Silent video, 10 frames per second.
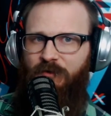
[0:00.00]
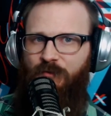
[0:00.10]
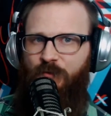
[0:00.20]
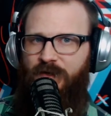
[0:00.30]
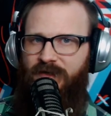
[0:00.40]

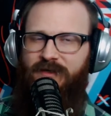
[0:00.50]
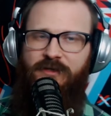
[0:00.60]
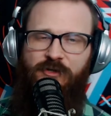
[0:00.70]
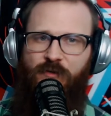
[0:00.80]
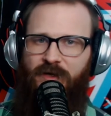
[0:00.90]
We need to
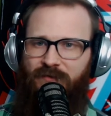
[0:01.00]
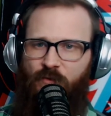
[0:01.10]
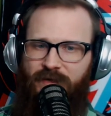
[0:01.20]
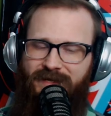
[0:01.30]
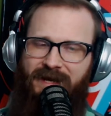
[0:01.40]
do whatever
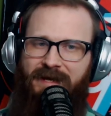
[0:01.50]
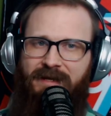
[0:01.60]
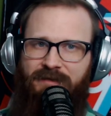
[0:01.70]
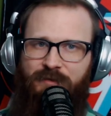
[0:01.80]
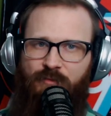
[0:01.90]
we
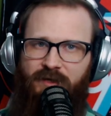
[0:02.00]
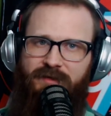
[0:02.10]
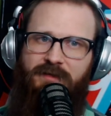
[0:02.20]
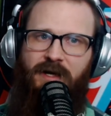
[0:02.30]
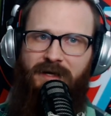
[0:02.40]
can to bring
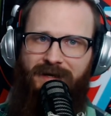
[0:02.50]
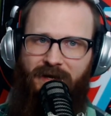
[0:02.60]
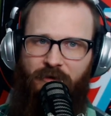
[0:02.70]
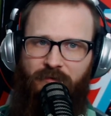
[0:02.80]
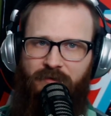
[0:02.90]
this guy
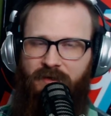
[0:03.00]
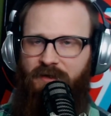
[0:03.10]
down,